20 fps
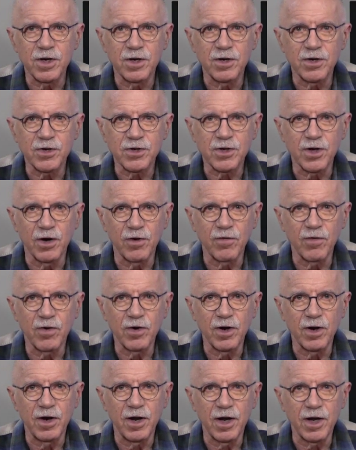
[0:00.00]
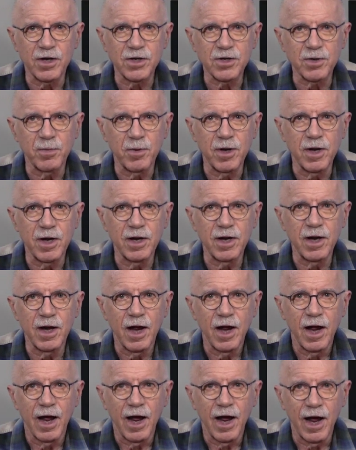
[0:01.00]
had discovered an estimated
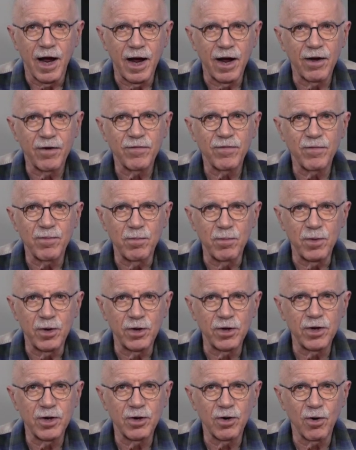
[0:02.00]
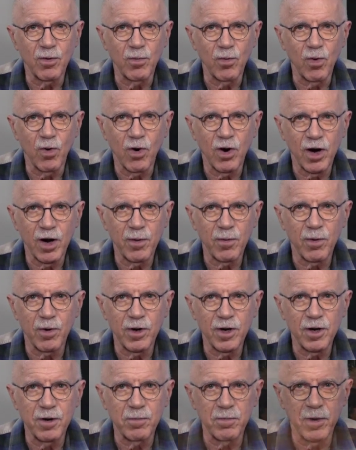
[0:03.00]
half million or more
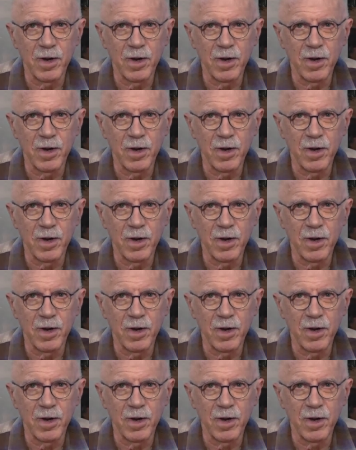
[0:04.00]
hibernating